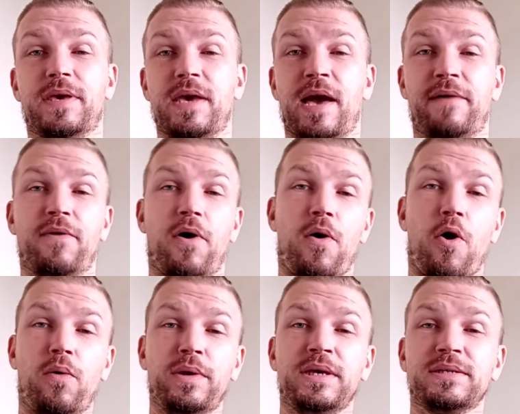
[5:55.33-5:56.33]
He had the
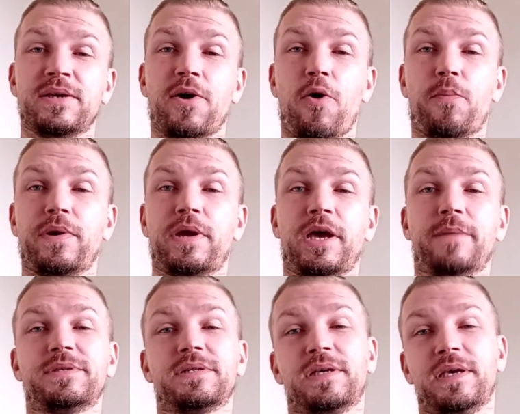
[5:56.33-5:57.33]
easy open
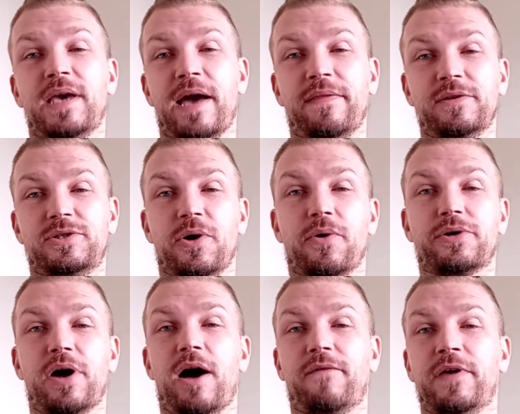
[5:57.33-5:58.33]
hips. He had the choked
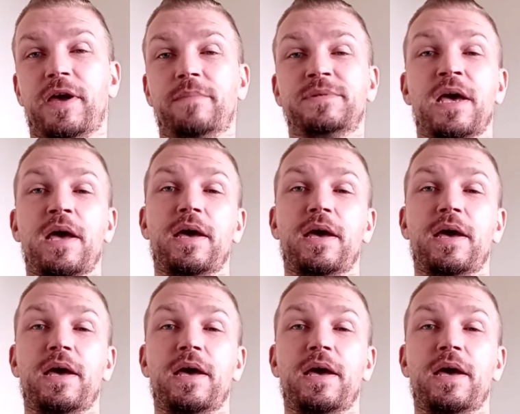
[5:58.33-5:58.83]
off hips.